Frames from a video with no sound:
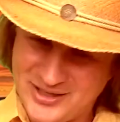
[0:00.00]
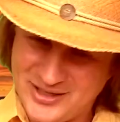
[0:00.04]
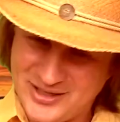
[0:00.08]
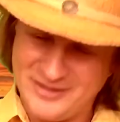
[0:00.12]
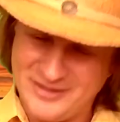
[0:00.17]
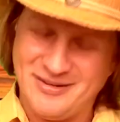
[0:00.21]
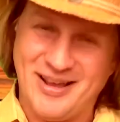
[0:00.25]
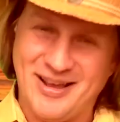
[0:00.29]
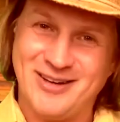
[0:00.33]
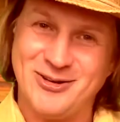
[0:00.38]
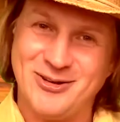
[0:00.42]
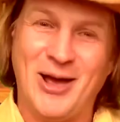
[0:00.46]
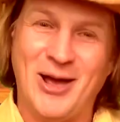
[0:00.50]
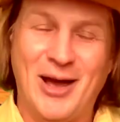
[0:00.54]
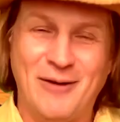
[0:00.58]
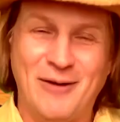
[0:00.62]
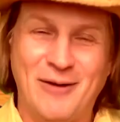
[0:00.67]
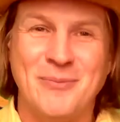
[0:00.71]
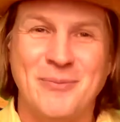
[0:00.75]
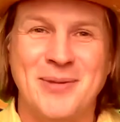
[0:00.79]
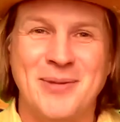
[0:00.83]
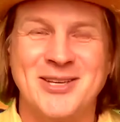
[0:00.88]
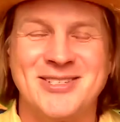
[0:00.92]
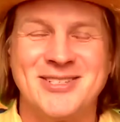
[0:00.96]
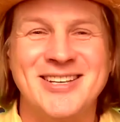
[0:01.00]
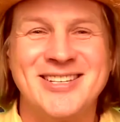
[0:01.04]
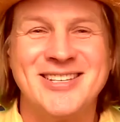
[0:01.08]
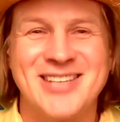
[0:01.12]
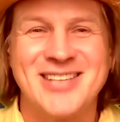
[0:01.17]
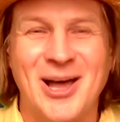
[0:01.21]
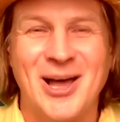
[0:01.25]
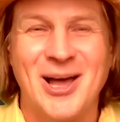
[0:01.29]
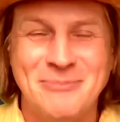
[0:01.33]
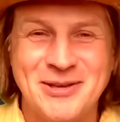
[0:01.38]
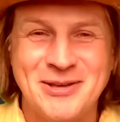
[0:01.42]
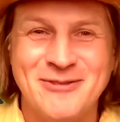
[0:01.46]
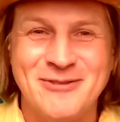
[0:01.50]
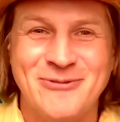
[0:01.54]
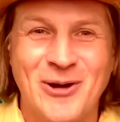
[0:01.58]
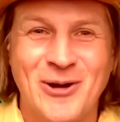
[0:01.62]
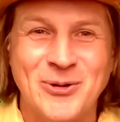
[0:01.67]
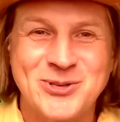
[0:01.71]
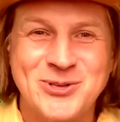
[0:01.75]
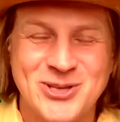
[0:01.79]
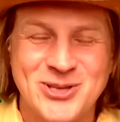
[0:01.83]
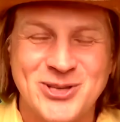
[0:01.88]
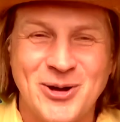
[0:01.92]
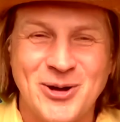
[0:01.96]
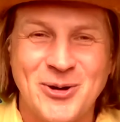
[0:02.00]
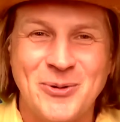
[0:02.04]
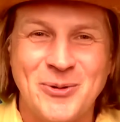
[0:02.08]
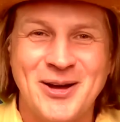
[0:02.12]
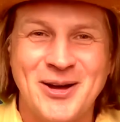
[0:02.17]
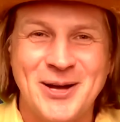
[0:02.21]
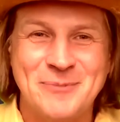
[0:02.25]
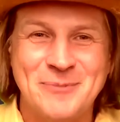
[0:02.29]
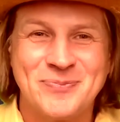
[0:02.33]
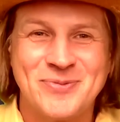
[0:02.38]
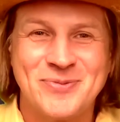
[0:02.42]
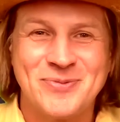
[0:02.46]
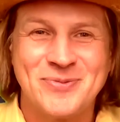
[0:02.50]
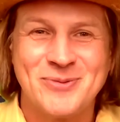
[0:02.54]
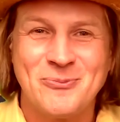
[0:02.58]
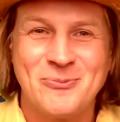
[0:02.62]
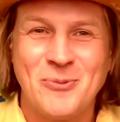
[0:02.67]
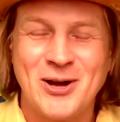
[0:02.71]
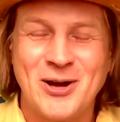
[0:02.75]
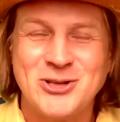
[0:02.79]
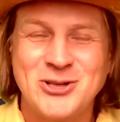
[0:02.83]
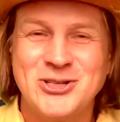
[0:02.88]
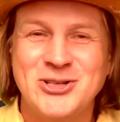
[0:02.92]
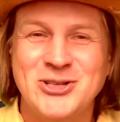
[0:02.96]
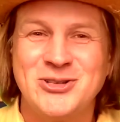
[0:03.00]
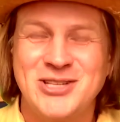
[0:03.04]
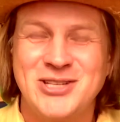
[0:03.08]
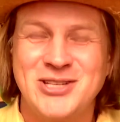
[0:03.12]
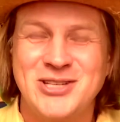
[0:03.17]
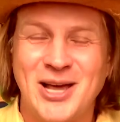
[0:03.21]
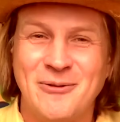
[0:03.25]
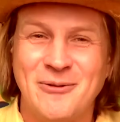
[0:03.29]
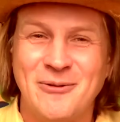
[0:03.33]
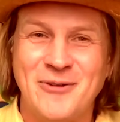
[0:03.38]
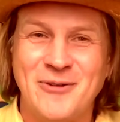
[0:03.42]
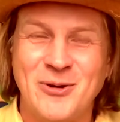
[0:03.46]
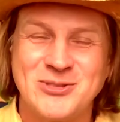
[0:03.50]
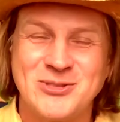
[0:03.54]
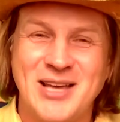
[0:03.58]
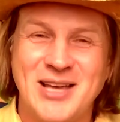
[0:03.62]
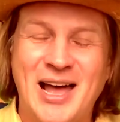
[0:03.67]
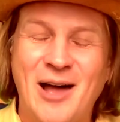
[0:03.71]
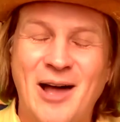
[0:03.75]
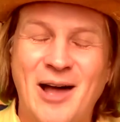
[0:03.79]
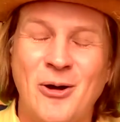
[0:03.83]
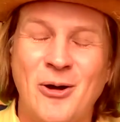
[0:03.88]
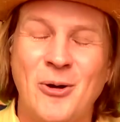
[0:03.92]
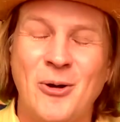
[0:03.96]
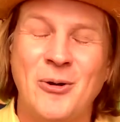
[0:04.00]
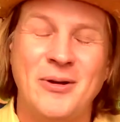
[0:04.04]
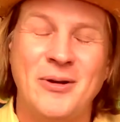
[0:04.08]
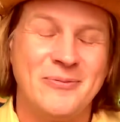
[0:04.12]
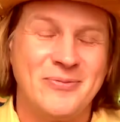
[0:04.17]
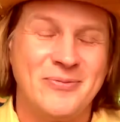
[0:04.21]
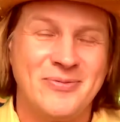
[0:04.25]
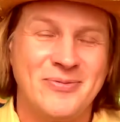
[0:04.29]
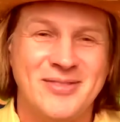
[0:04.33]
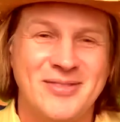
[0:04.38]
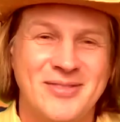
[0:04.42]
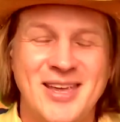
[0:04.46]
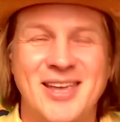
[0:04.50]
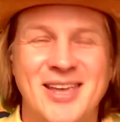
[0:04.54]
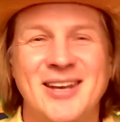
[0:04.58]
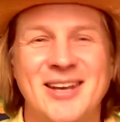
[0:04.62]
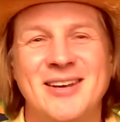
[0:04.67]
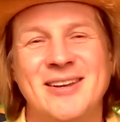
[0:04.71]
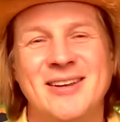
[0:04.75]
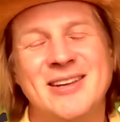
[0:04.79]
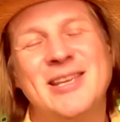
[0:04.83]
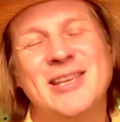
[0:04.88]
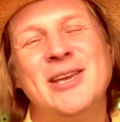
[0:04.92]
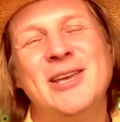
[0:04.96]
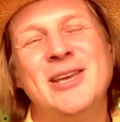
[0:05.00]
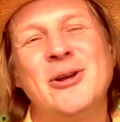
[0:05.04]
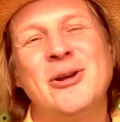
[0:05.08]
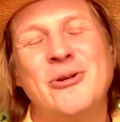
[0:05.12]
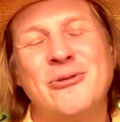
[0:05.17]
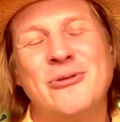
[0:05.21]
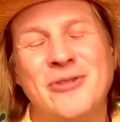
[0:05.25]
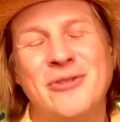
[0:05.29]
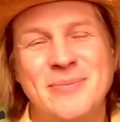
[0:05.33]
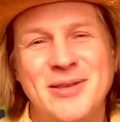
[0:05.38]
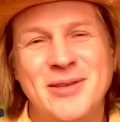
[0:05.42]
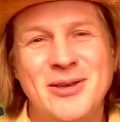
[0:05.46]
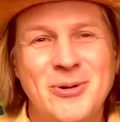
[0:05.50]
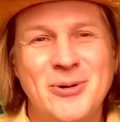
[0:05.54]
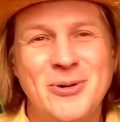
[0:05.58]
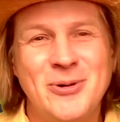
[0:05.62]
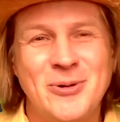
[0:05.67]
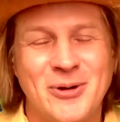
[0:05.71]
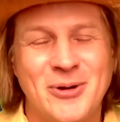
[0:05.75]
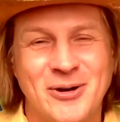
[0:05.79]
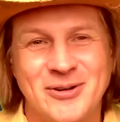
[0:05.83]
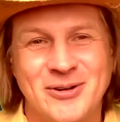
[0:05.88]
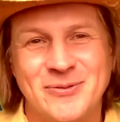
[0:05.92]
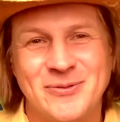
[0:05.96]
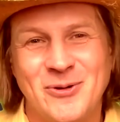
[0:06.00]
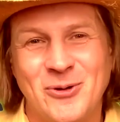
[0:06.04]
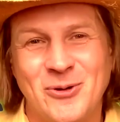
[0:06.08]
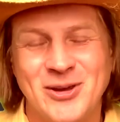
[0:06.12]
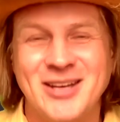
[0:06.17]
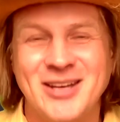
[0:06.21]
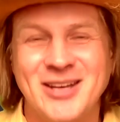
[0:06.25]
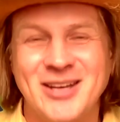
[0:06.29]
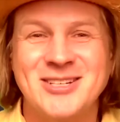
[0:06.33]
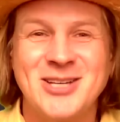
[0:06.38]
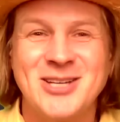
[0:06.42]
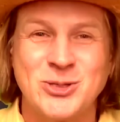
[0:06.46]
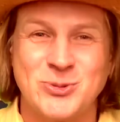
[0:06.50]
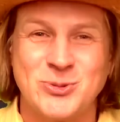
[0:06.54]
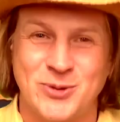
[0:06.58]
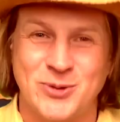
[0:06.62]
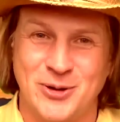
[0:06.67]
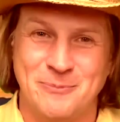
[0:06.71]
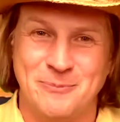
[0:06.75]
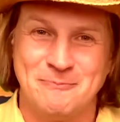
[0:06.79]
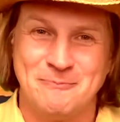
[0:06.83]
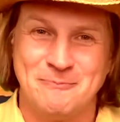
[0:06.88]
and you have a business helping folks, so why don't you tell folks how they can hear from you or get in touch with you?